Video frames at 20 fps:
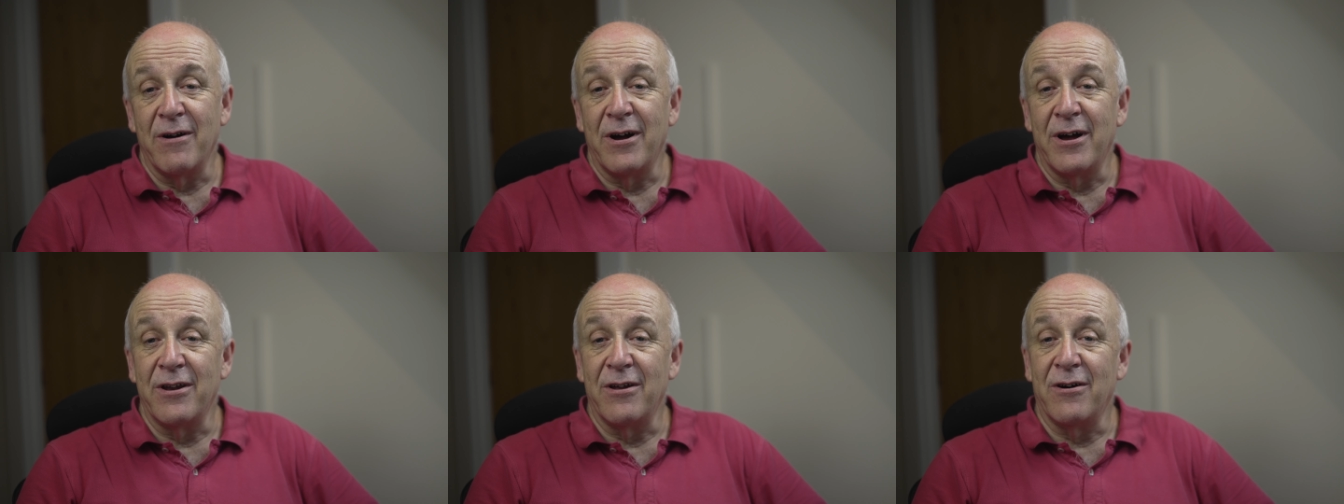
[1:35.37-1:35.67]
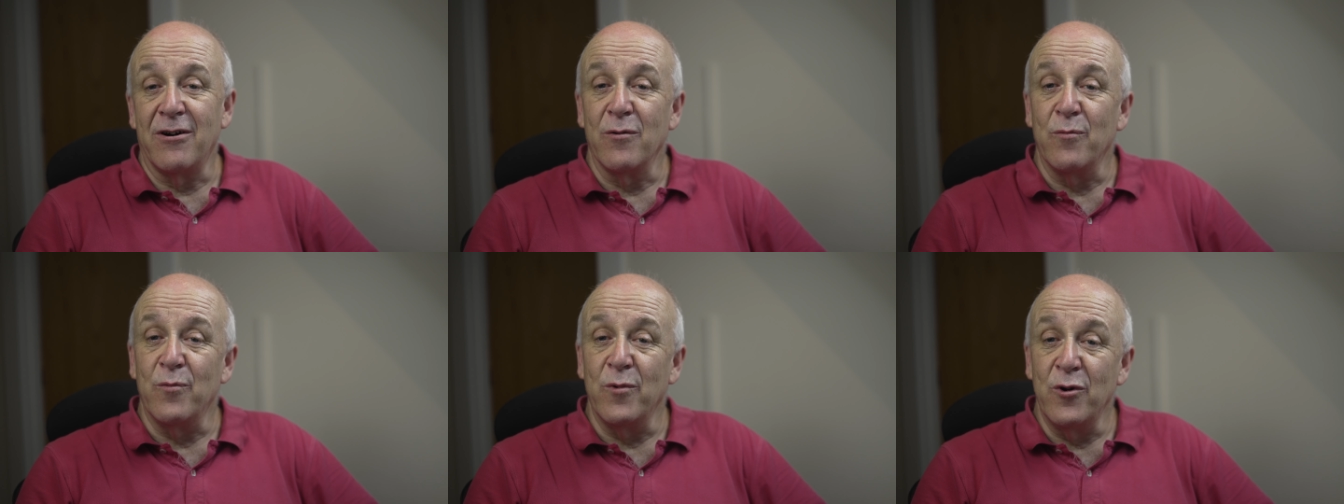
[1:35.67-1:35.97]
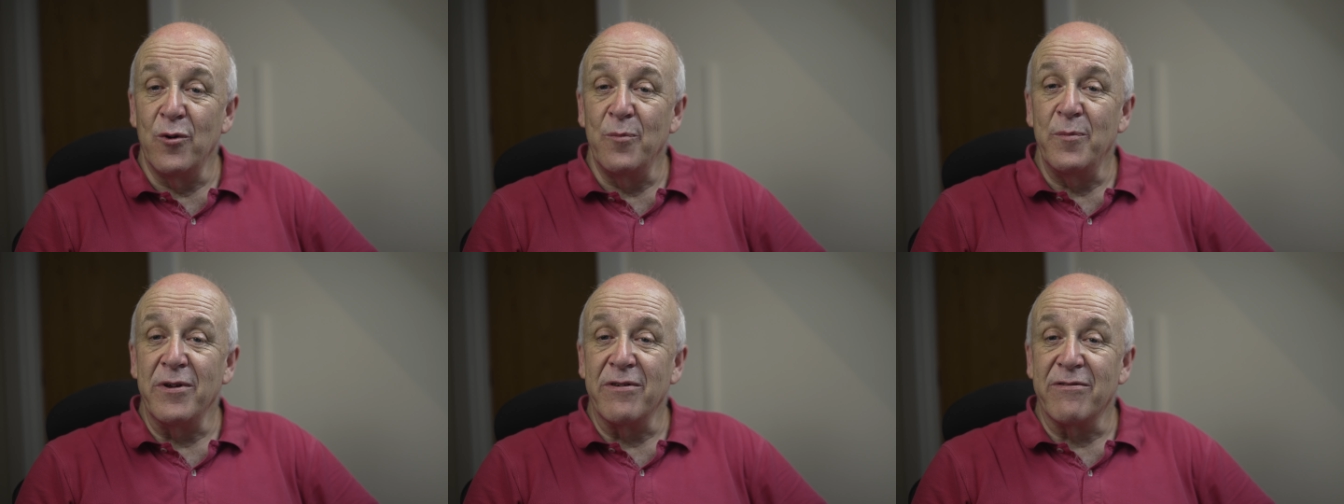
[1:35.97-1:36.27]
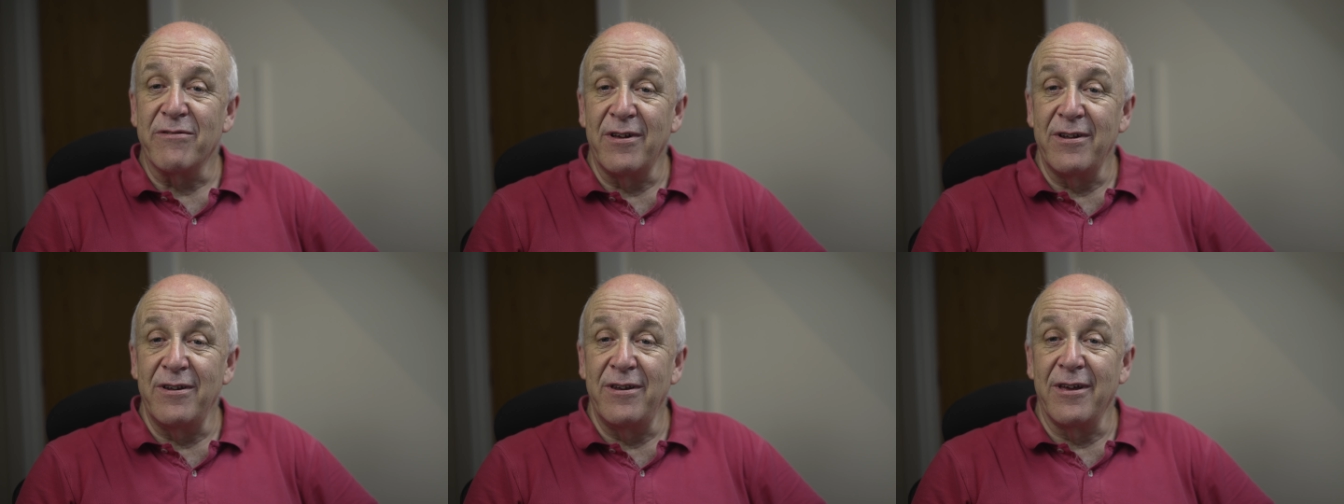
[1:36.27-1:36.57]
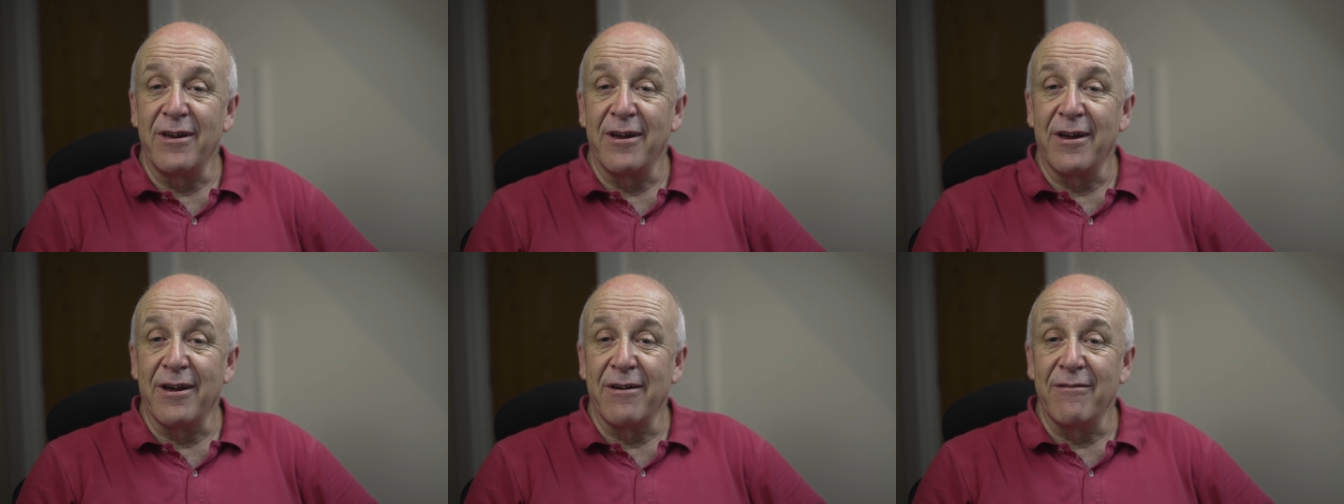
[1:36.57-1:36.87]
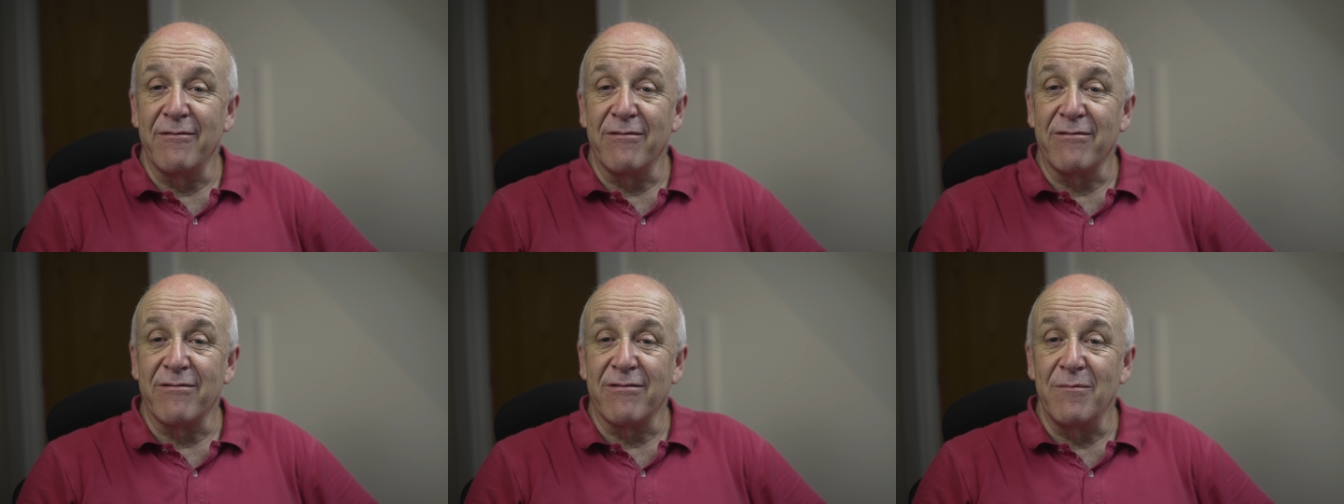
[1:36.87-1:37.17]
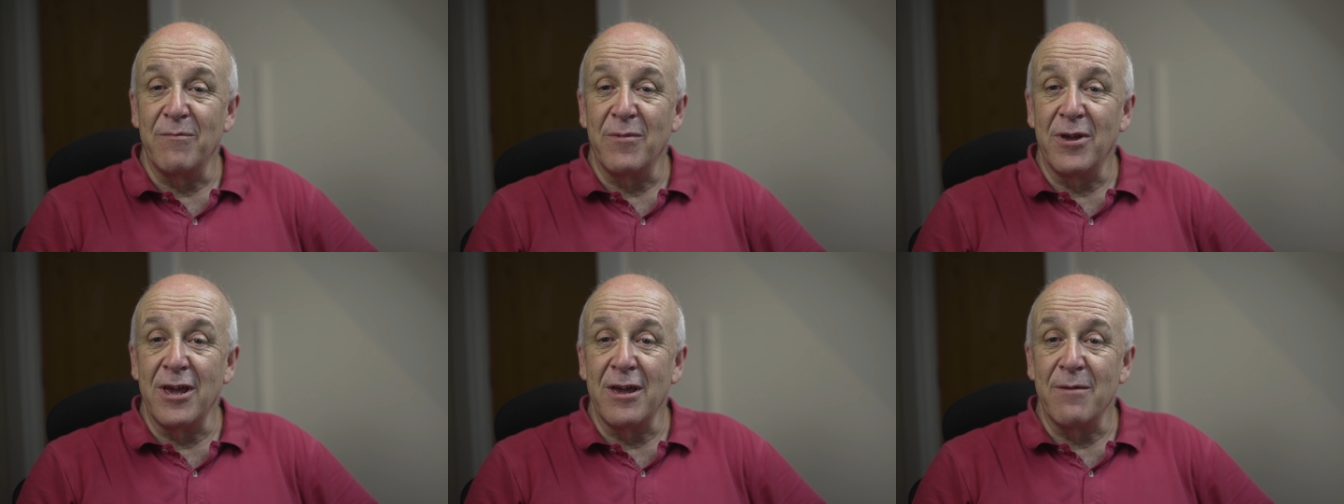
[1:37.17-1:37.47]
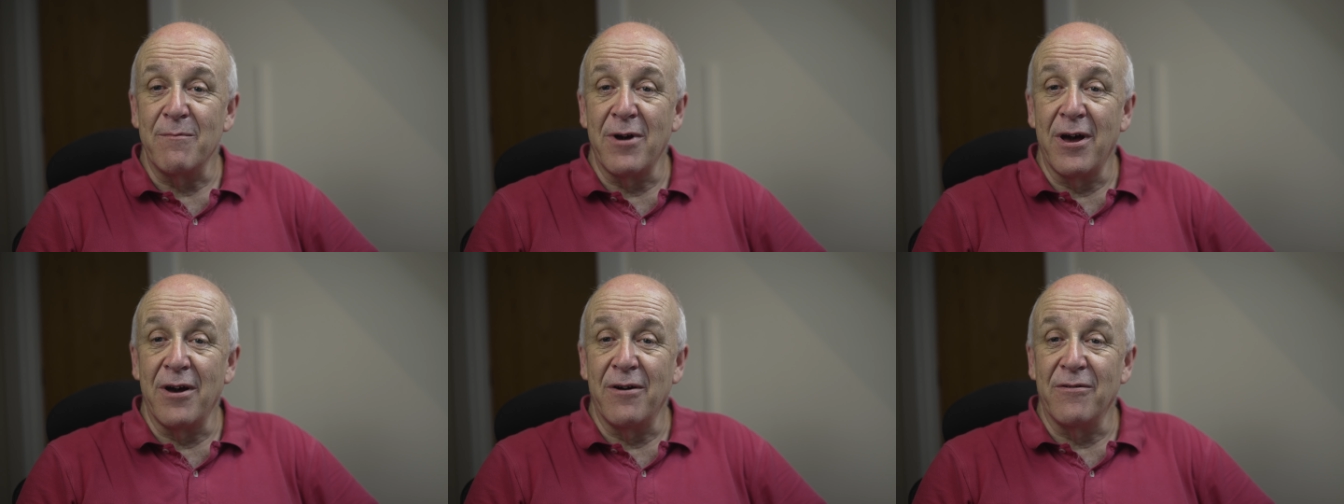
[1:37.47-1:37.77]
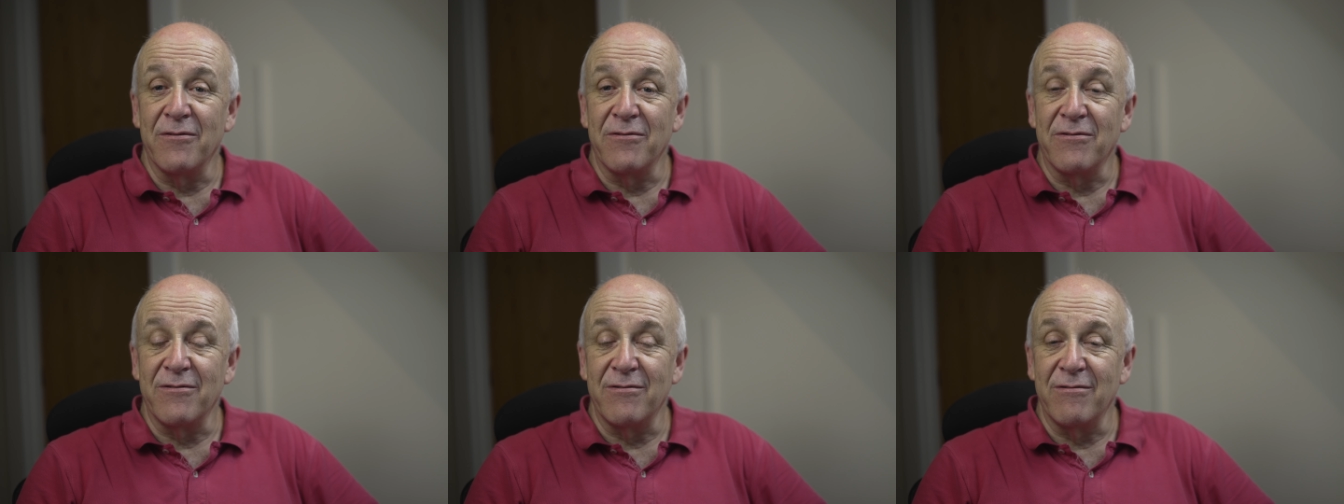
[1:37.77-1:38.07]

and I will be sending out some emails